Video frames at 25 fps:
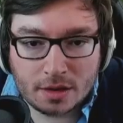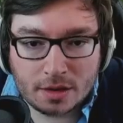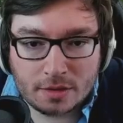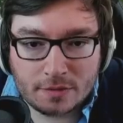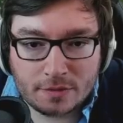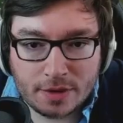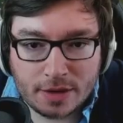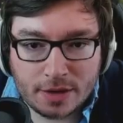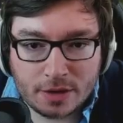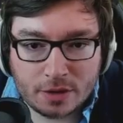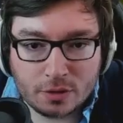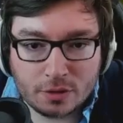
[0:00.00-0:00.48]

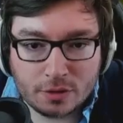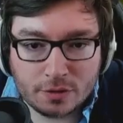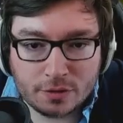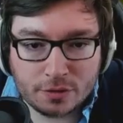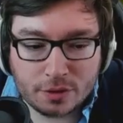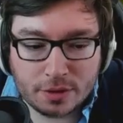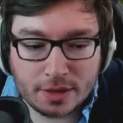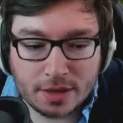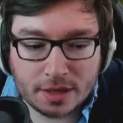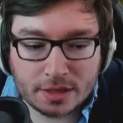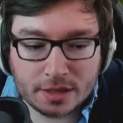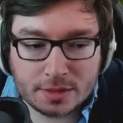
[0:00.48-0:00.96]
And Vayne got
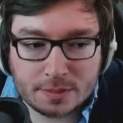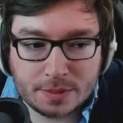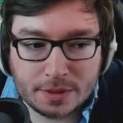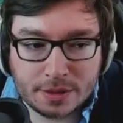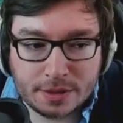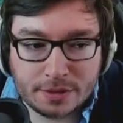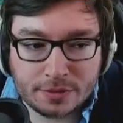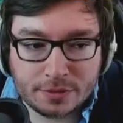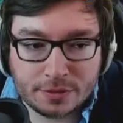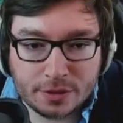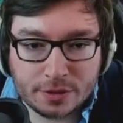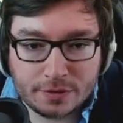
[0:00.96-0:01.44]
free
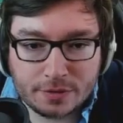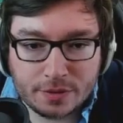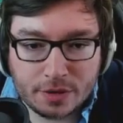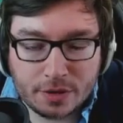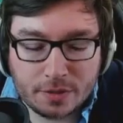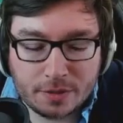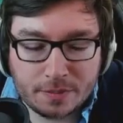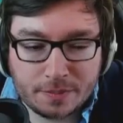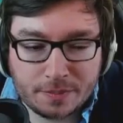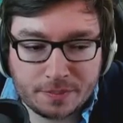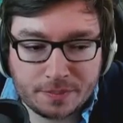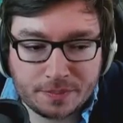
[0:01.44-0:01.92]
XP and free
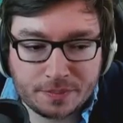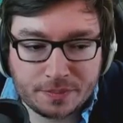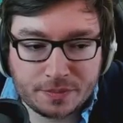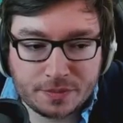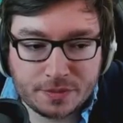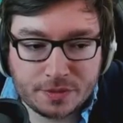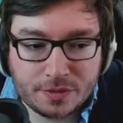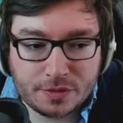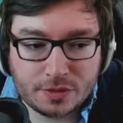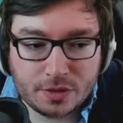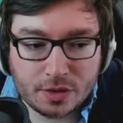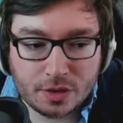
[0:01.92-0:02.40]
farm.
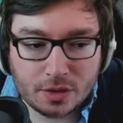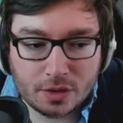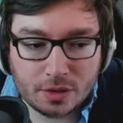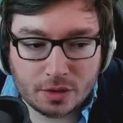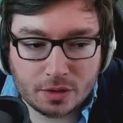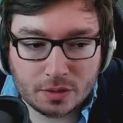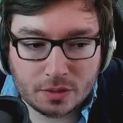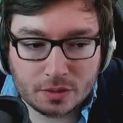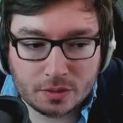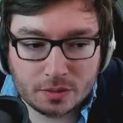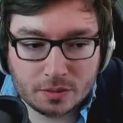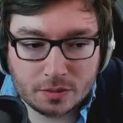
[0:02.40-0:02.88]

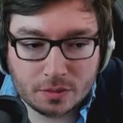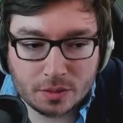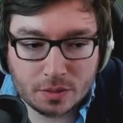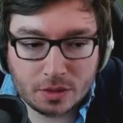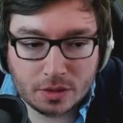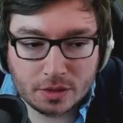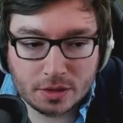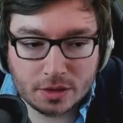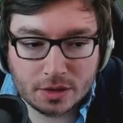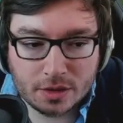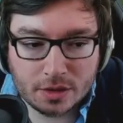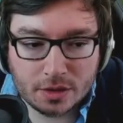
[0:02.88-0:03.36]
So we're
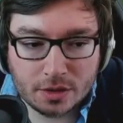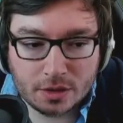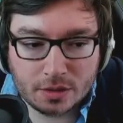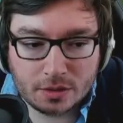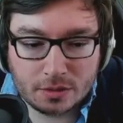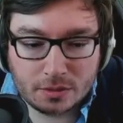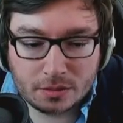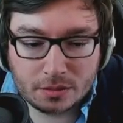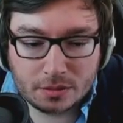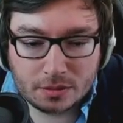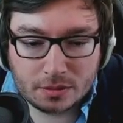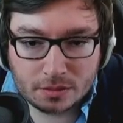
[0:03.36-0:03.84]
looking
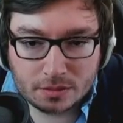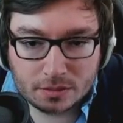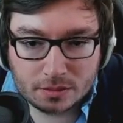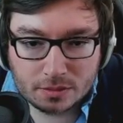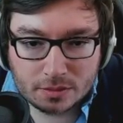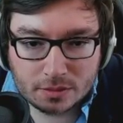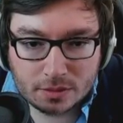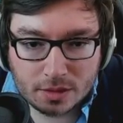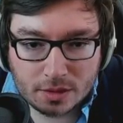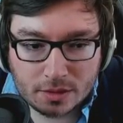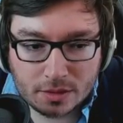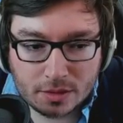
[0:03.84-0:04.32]
good
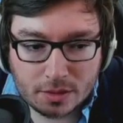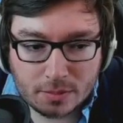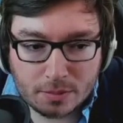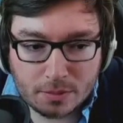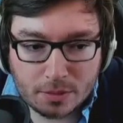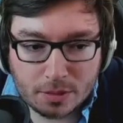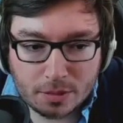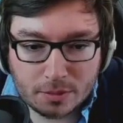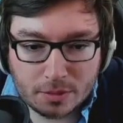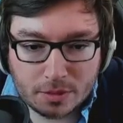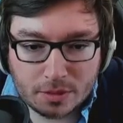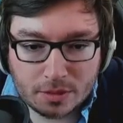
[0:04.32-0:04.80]
at the
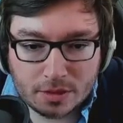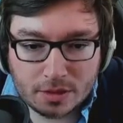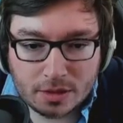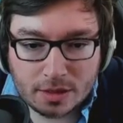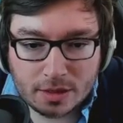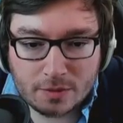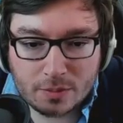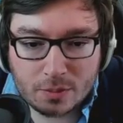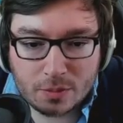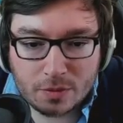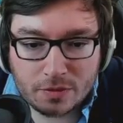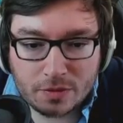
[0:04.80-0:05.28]
moment,
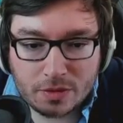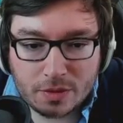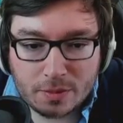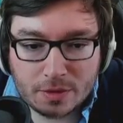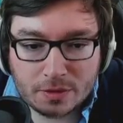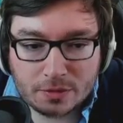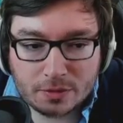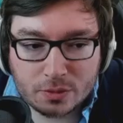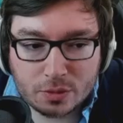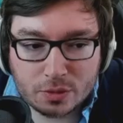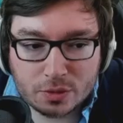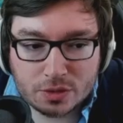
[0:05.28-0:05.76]
even with the
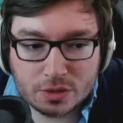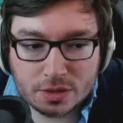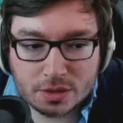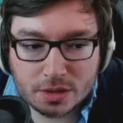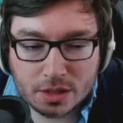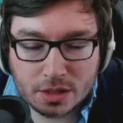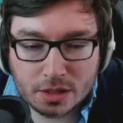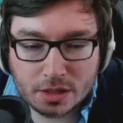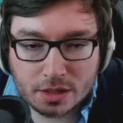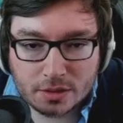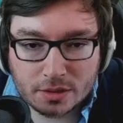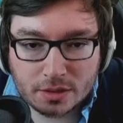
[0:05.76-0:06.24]
misfortune
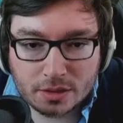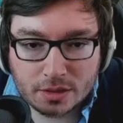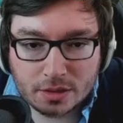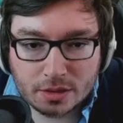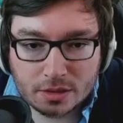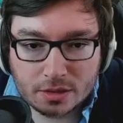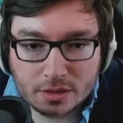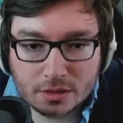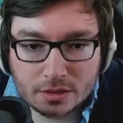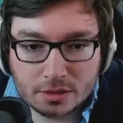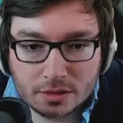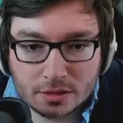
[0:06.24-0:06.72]
getting the
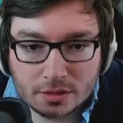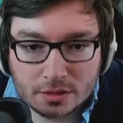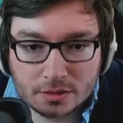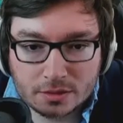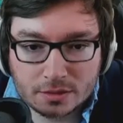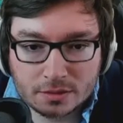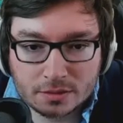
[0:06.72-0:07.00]
kill.